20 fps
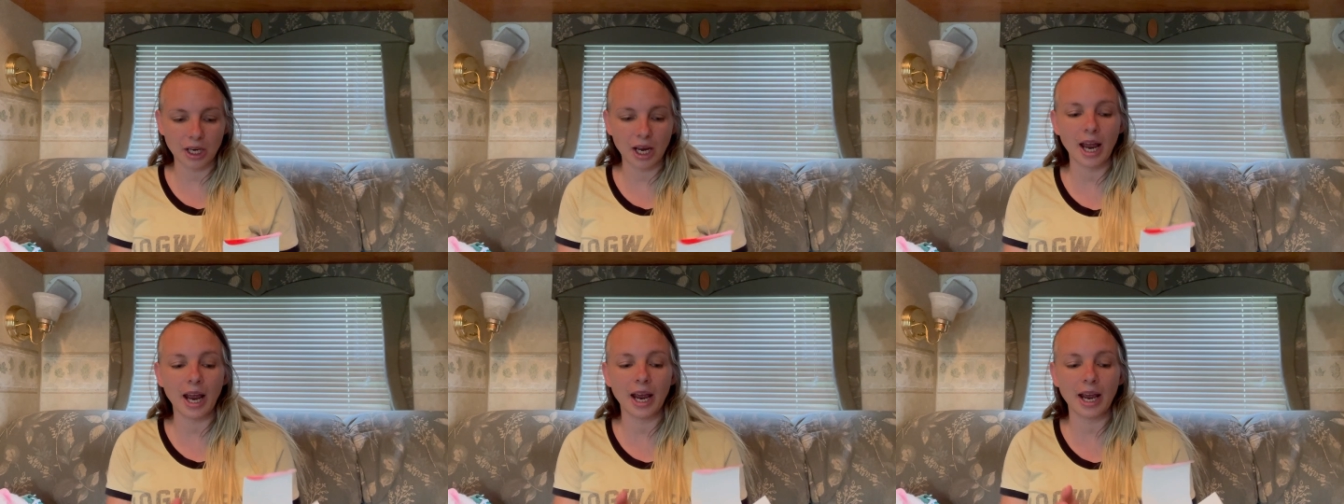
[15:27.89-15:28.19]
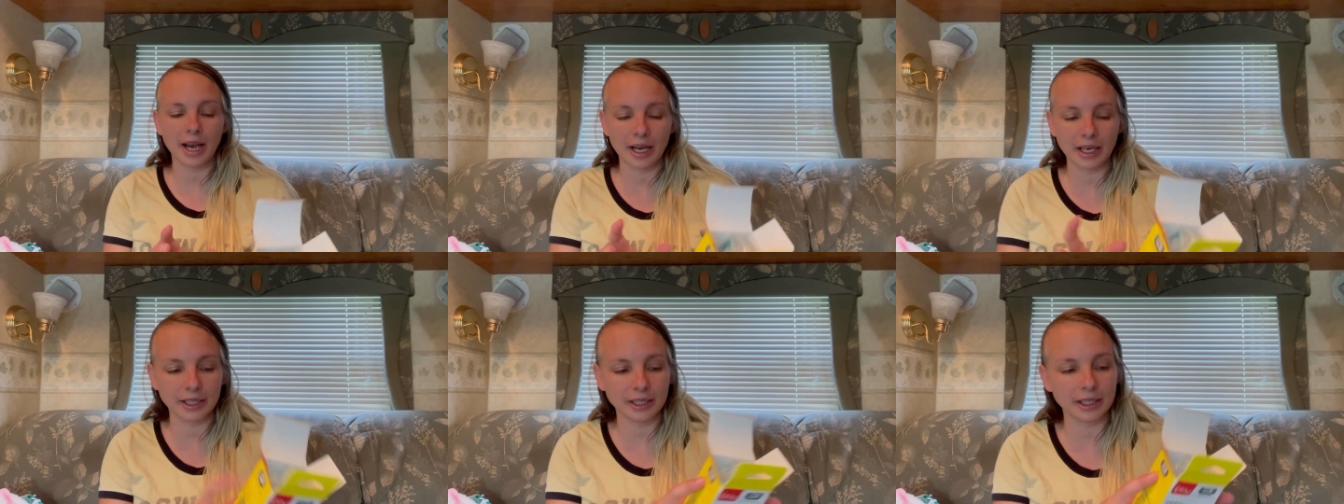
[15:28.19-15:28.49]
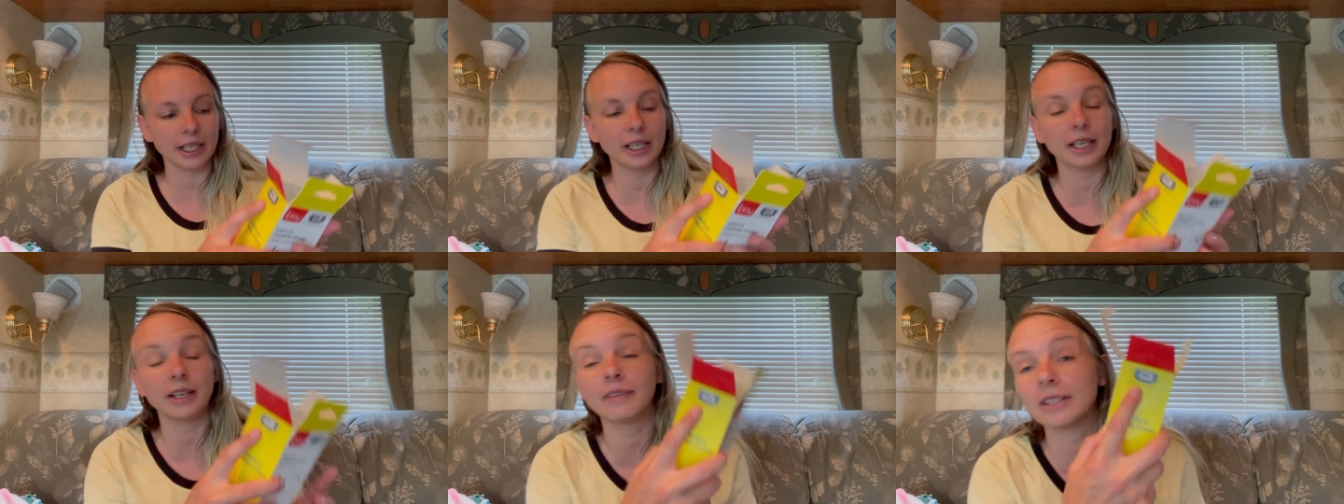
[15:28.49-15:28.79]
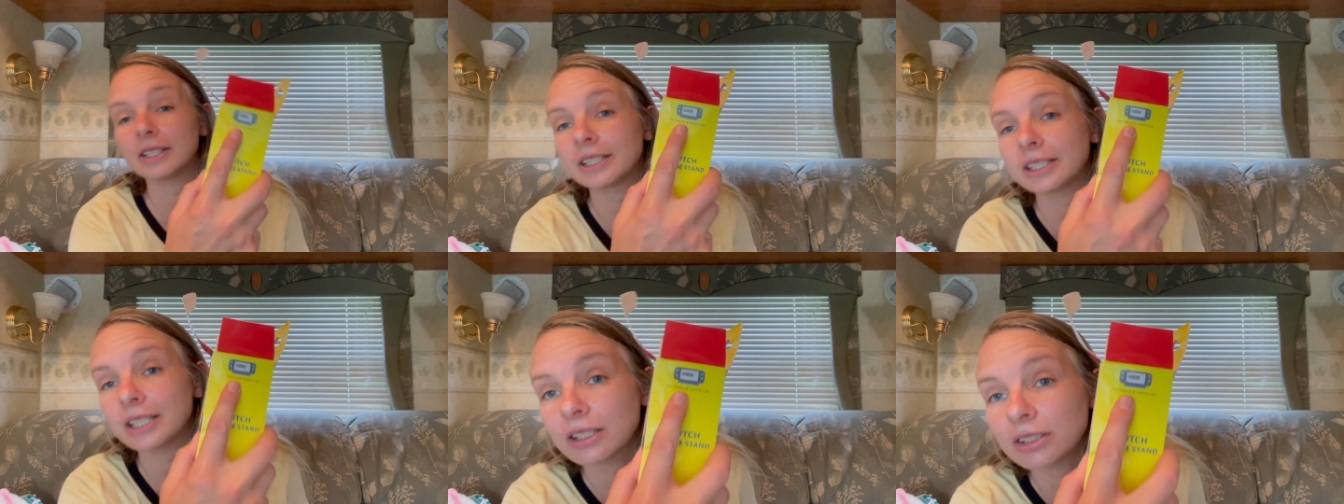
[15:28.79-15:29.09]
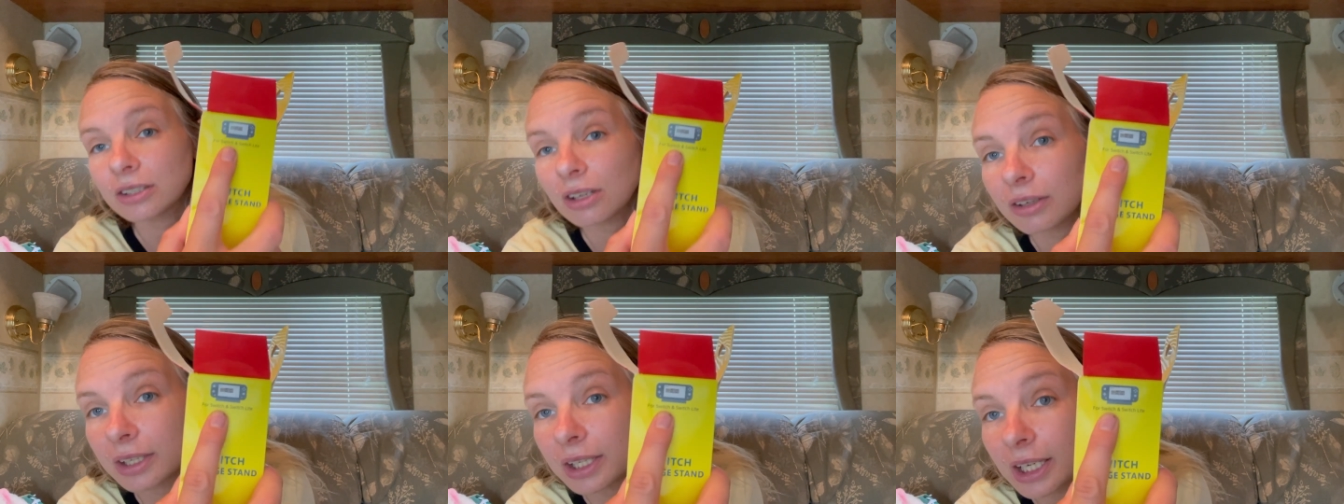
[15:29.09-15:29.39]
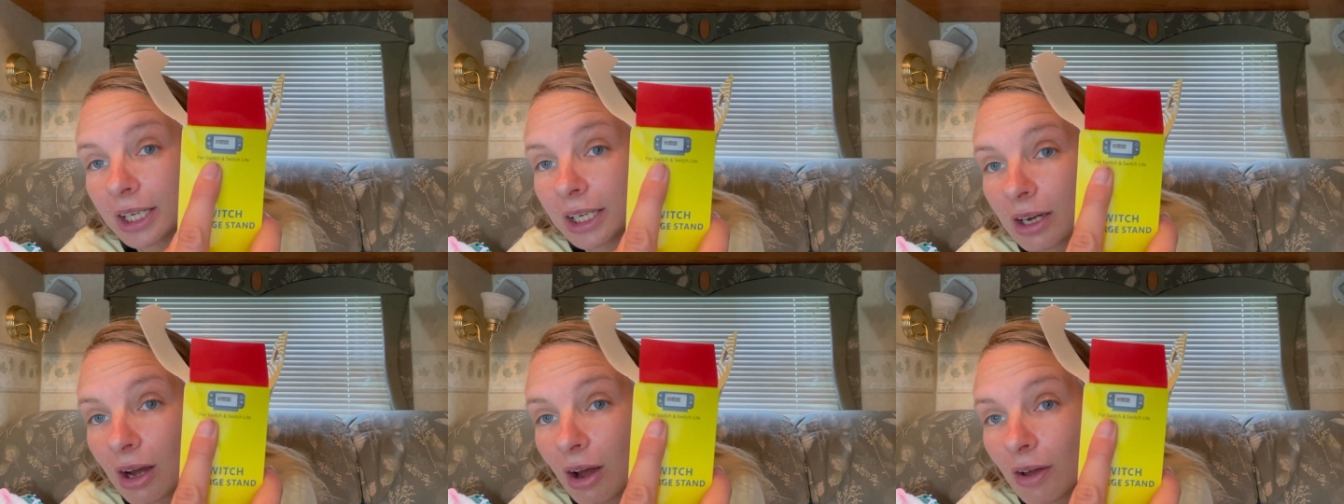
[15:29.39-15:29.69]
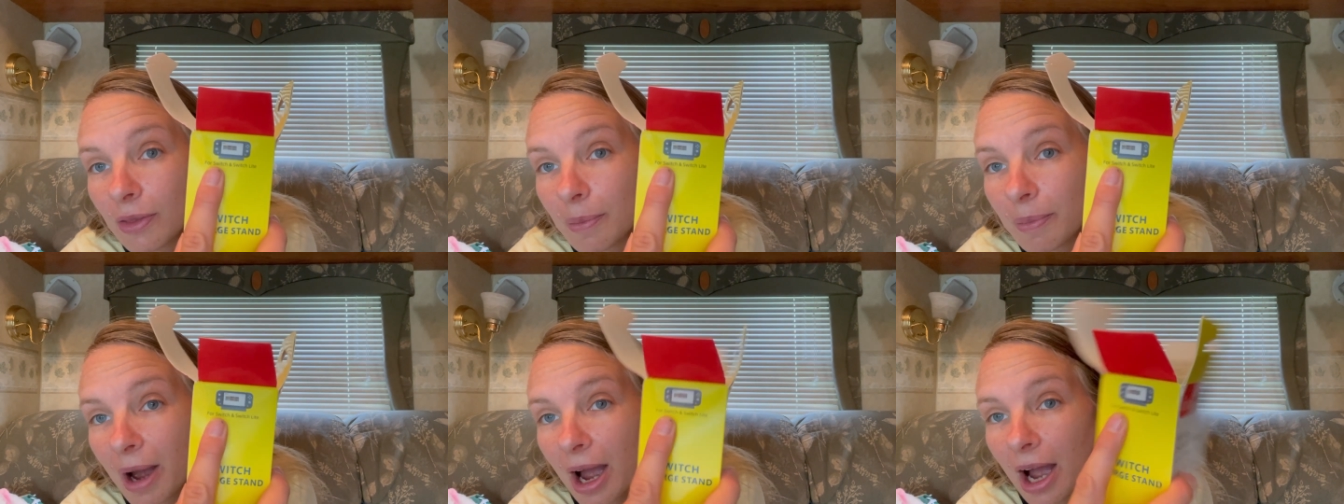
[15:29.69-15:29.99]
and it even says on on
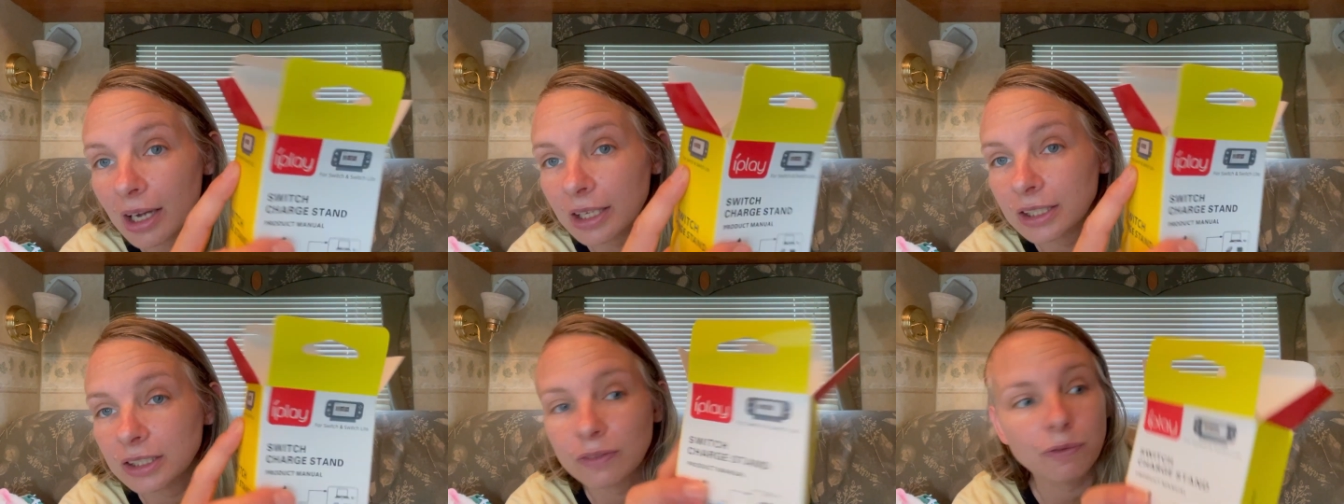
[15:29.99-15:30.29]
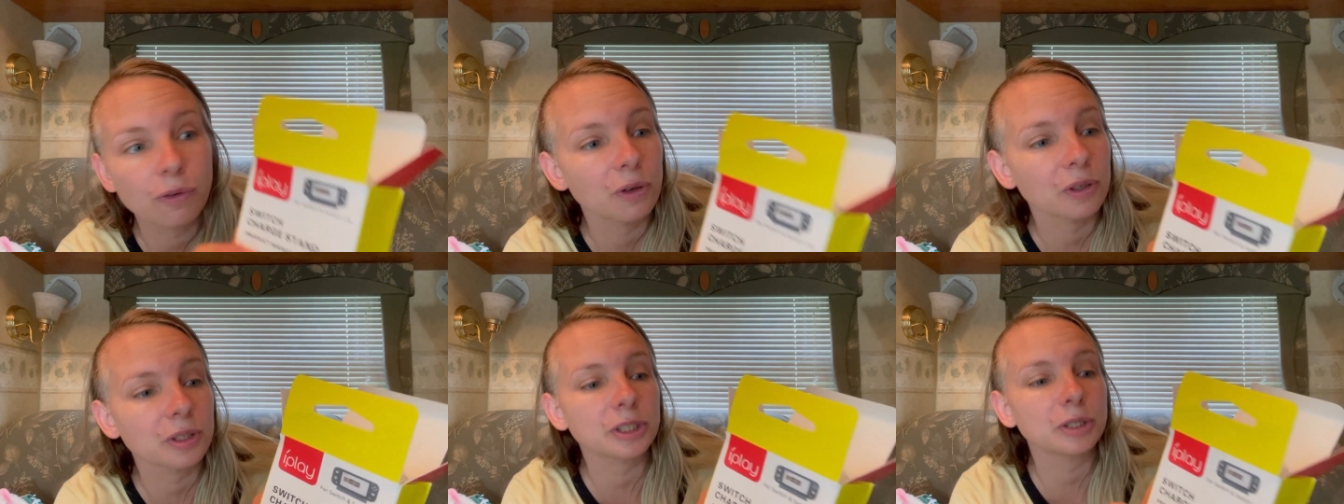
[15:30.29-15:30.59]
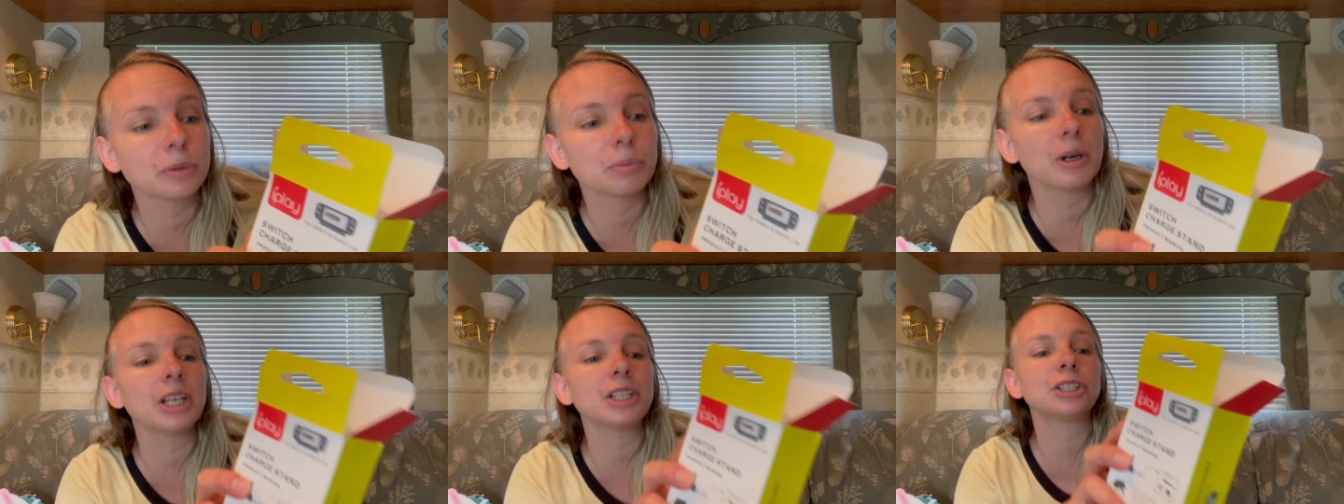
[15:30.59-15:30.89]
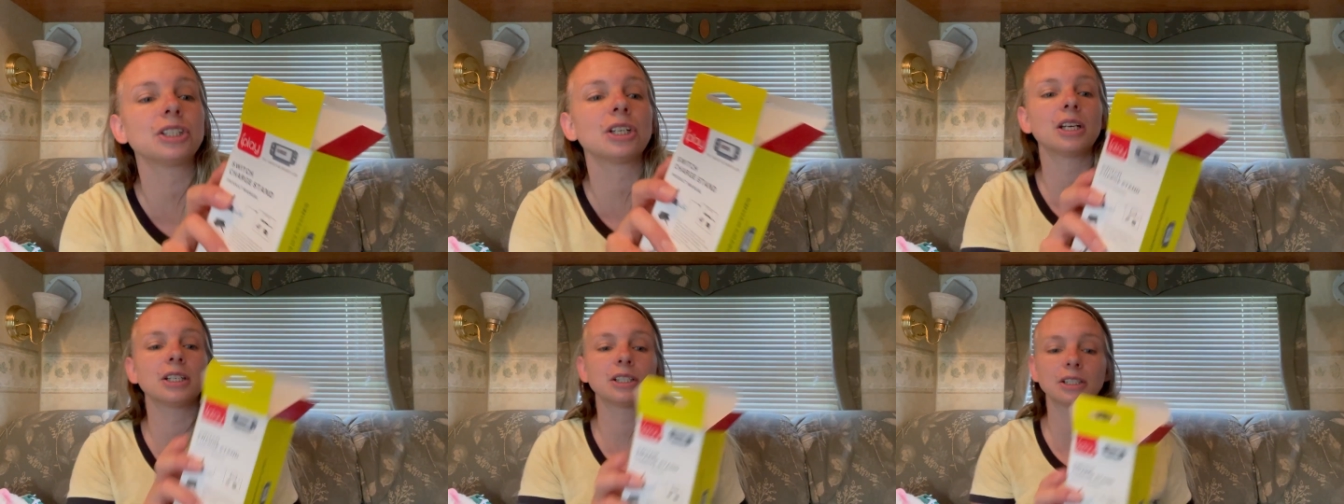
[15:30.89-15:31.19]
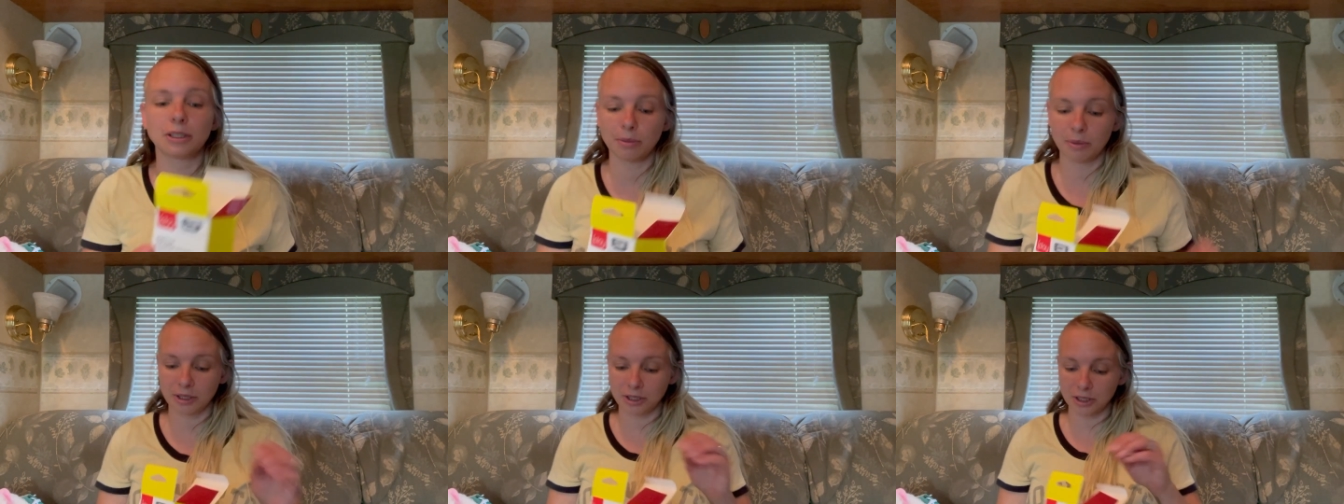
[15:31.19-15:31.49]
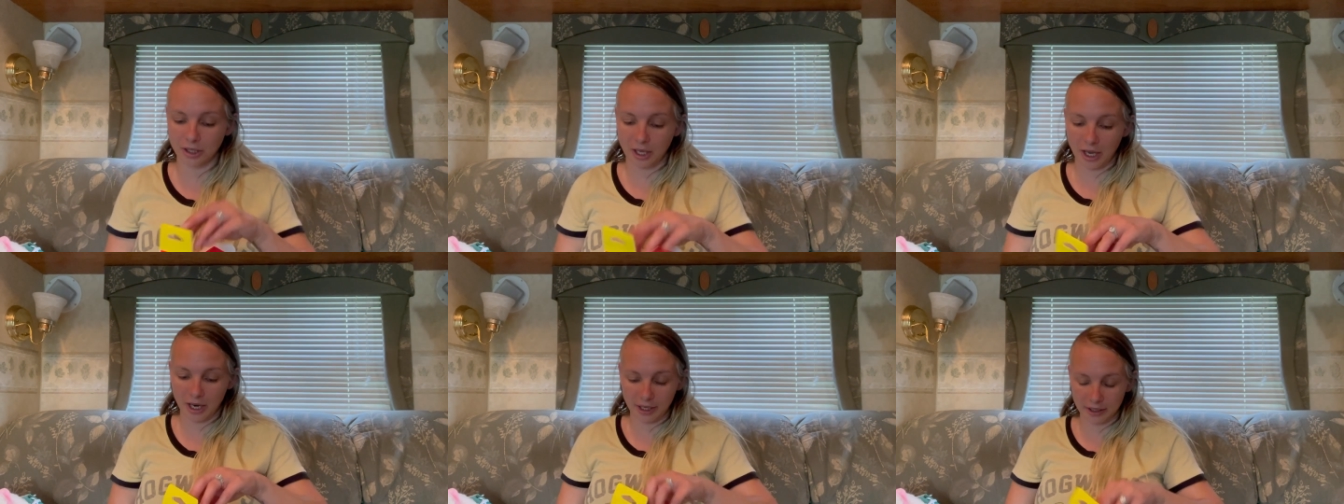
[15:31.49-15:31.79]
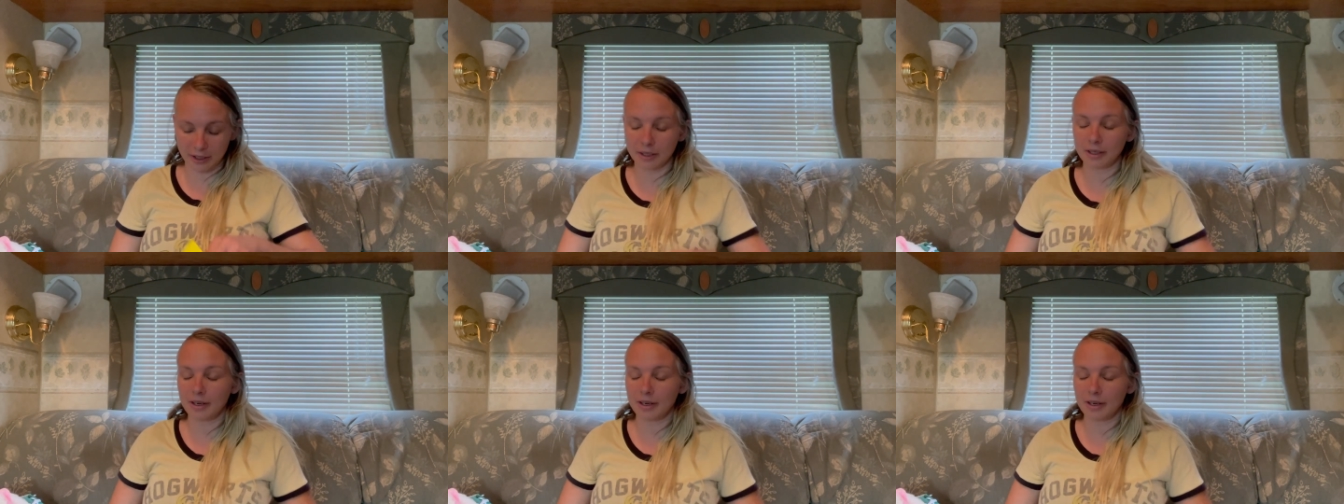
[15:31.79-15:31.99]
the box for Switch and Switch Lite,